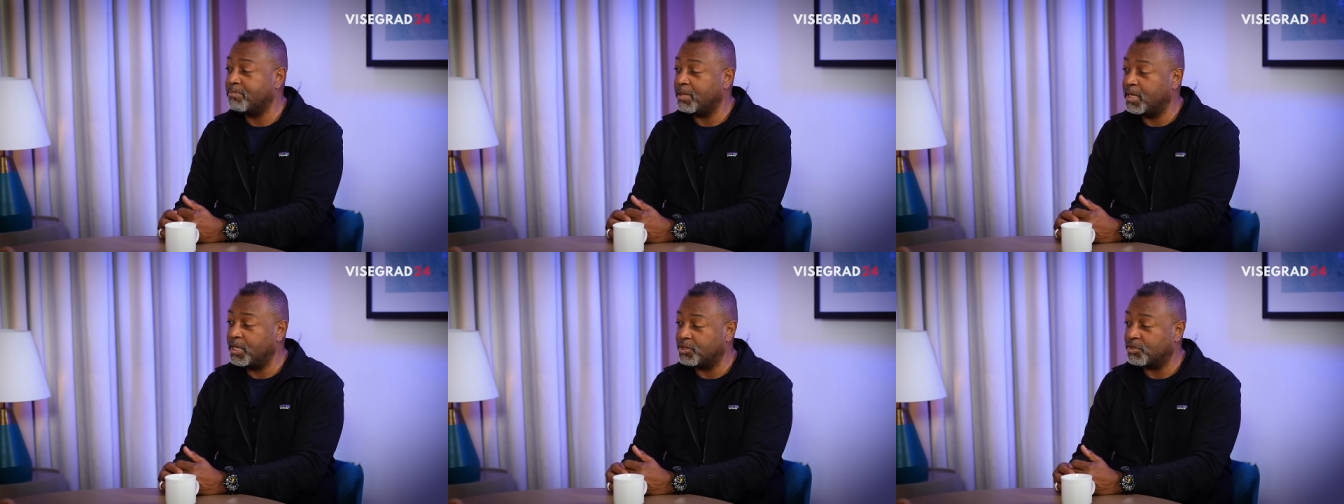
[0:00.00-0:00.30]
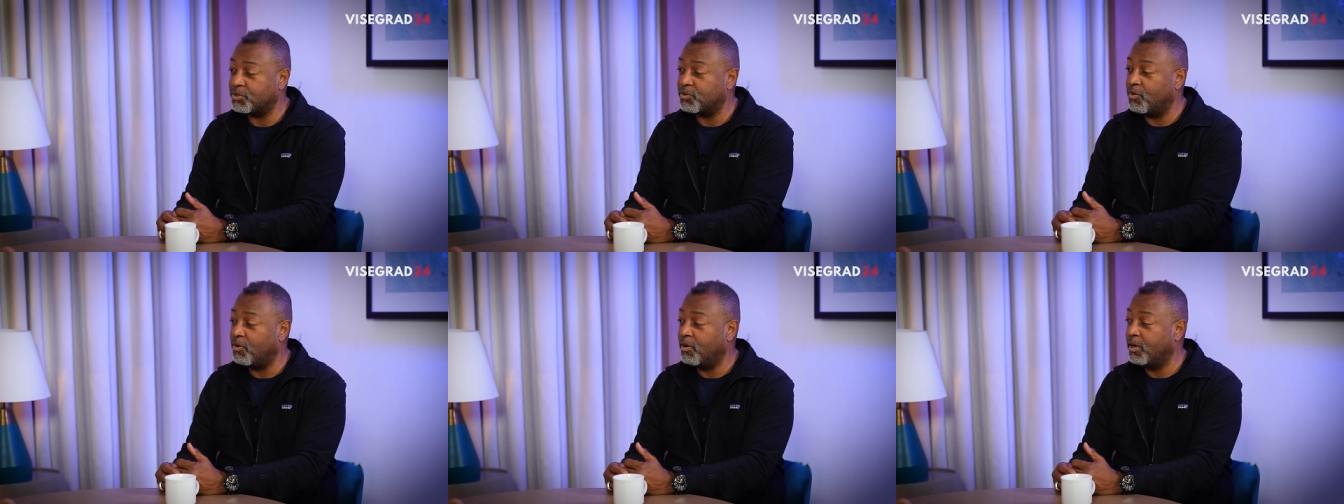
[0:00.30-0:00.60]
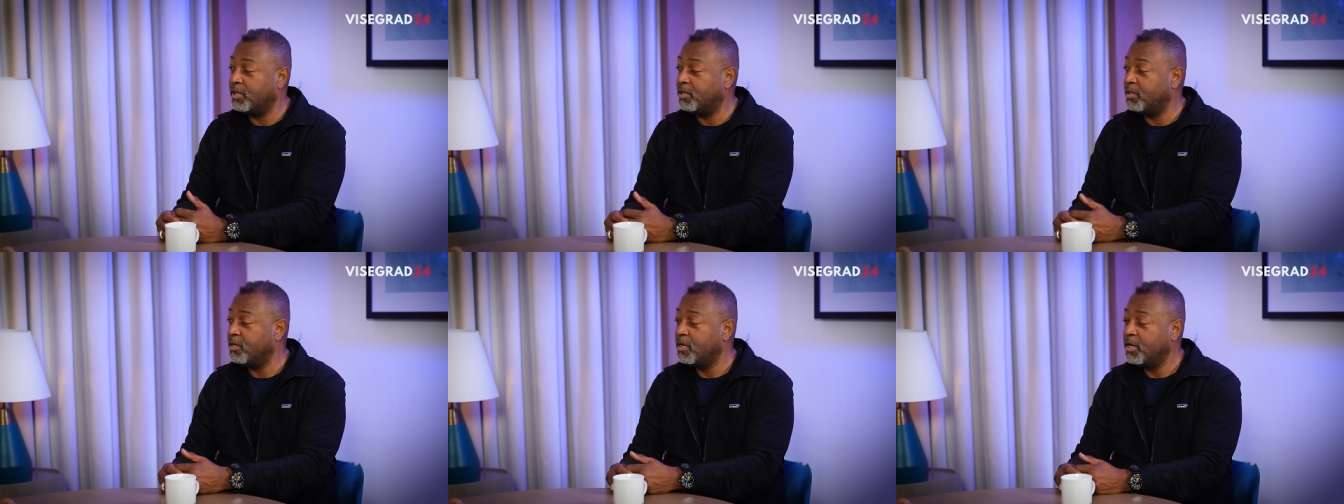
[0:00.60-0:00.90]
based
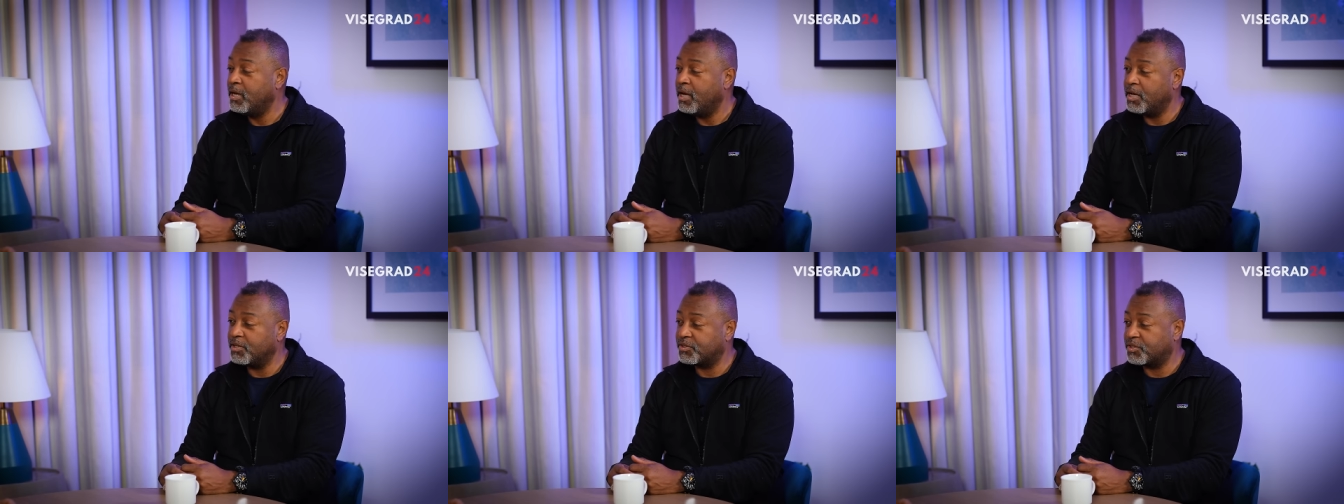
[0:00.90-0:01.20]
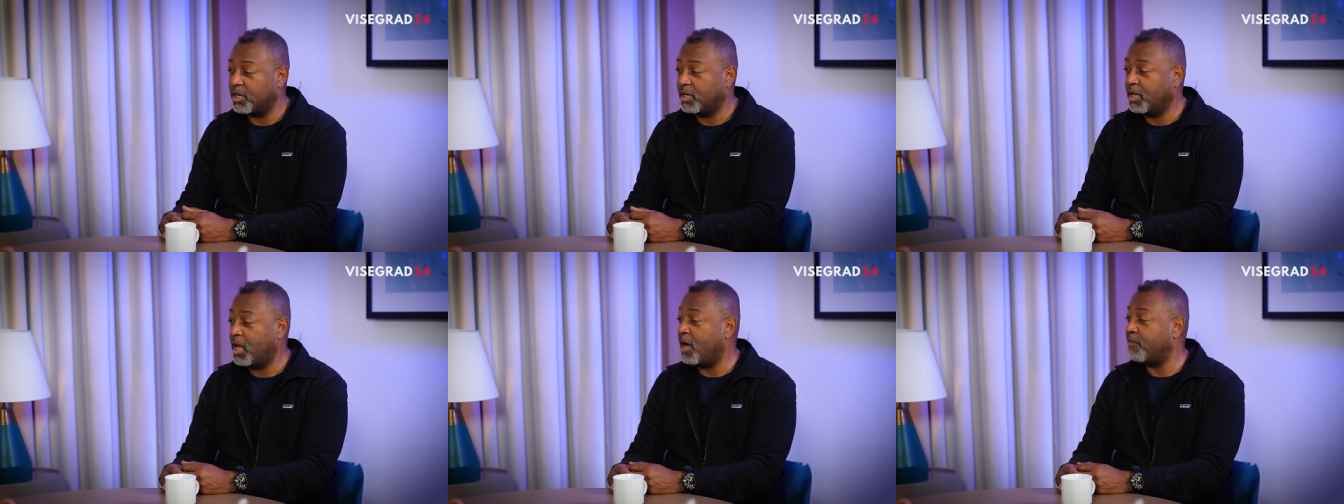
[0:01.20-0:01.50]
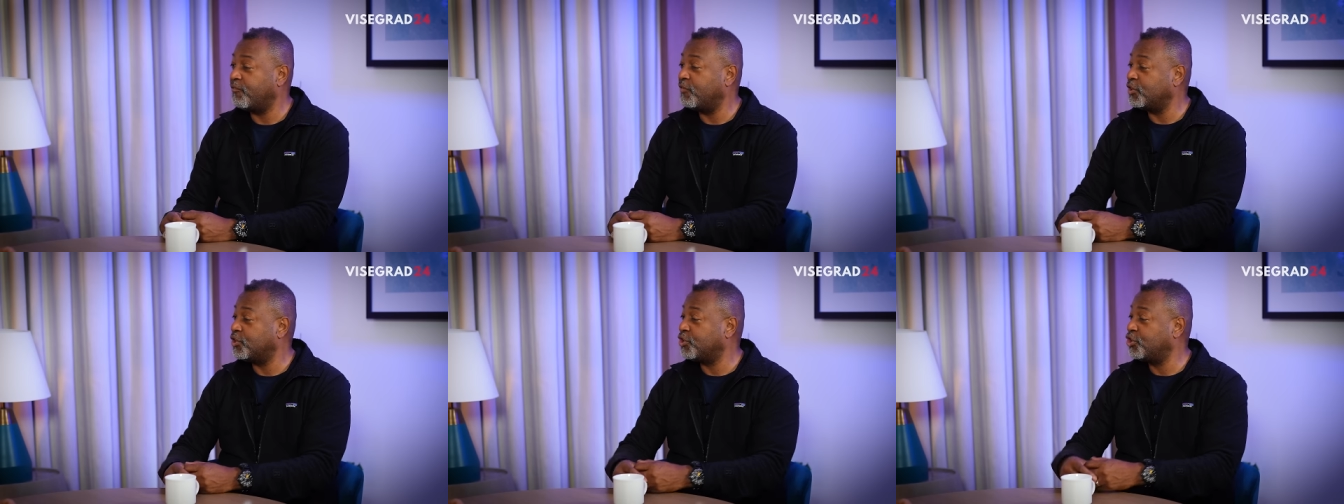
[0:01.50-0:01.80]
on a
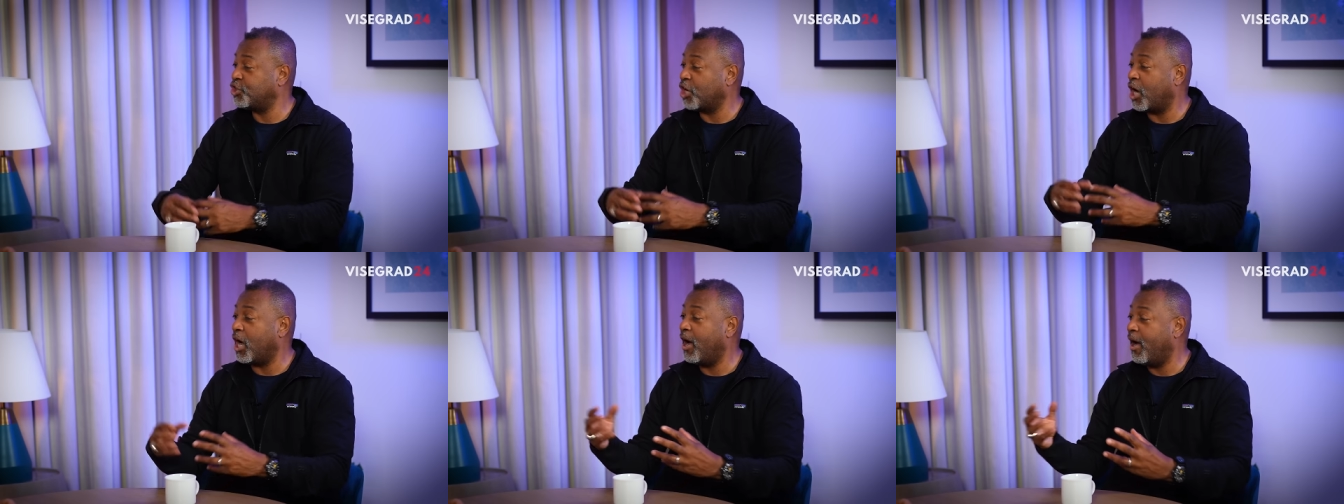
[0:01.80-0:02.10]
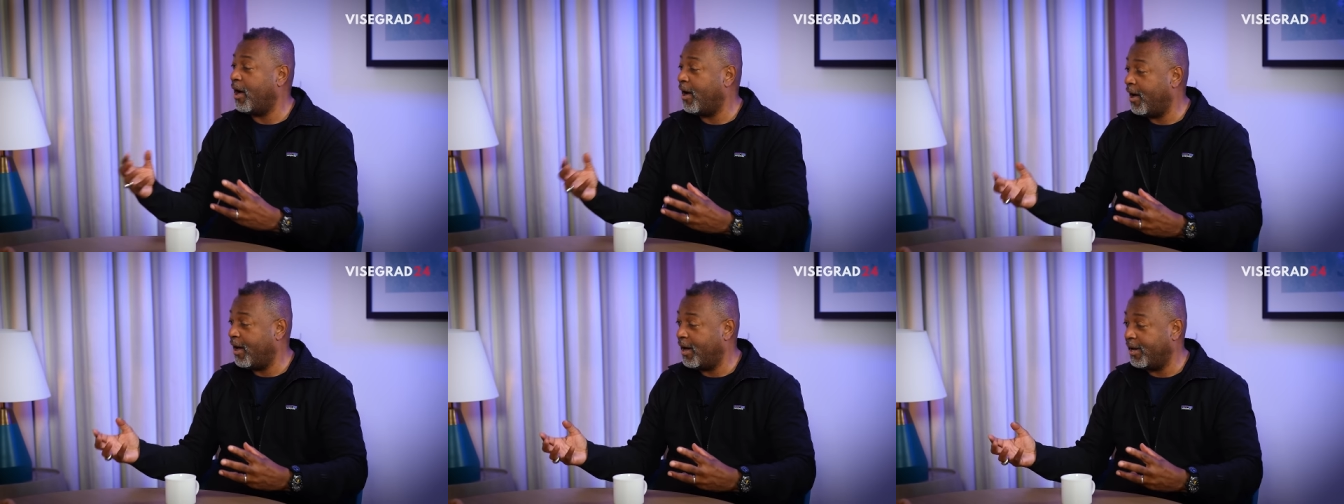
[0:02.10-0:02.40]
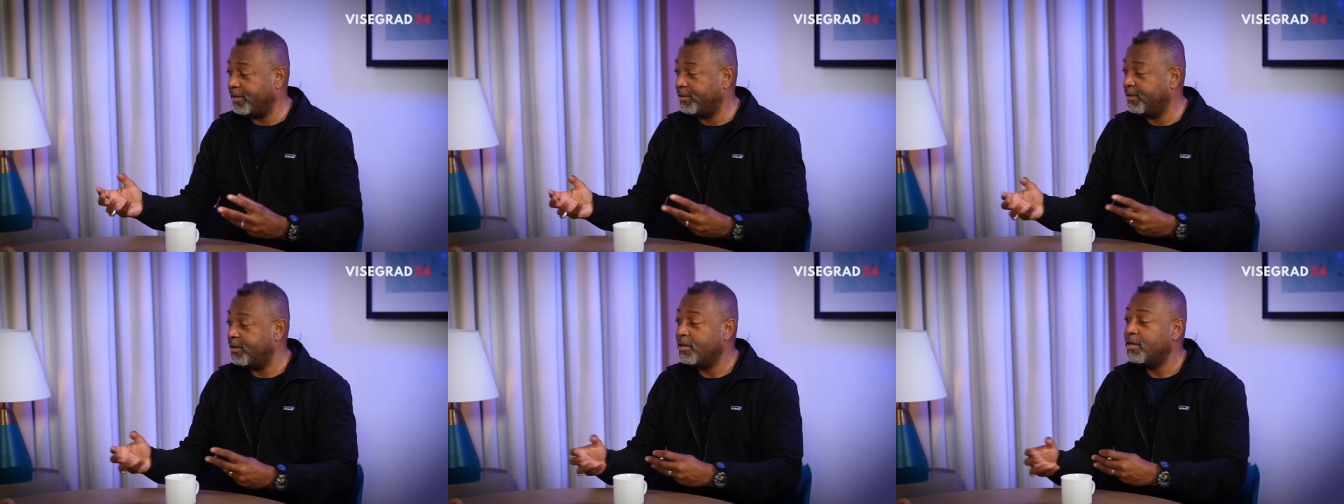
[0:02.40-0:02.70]
Salafist
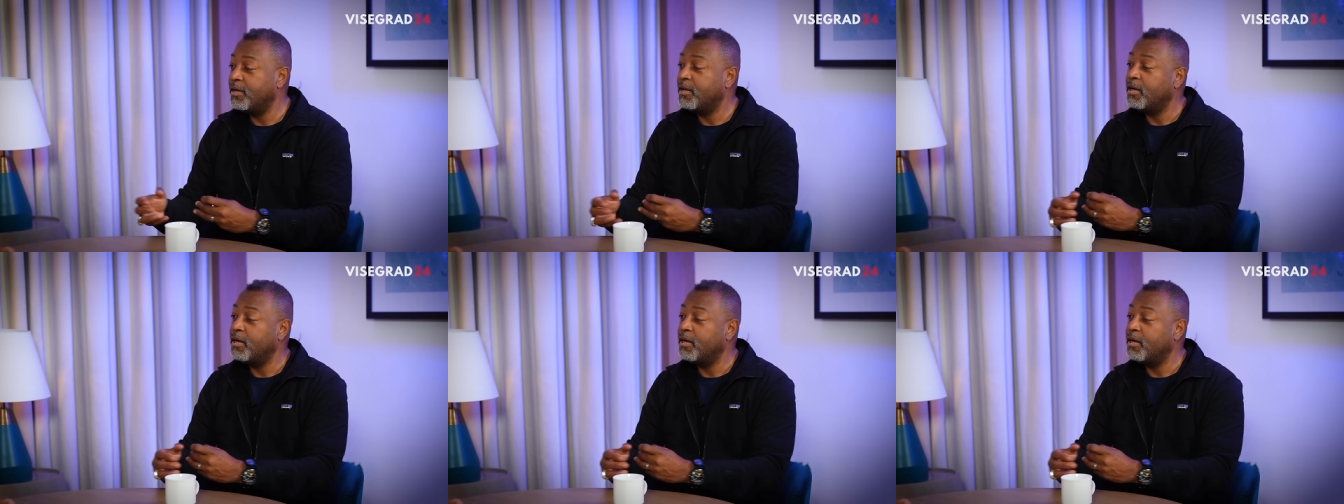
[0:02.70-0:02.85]
jihad.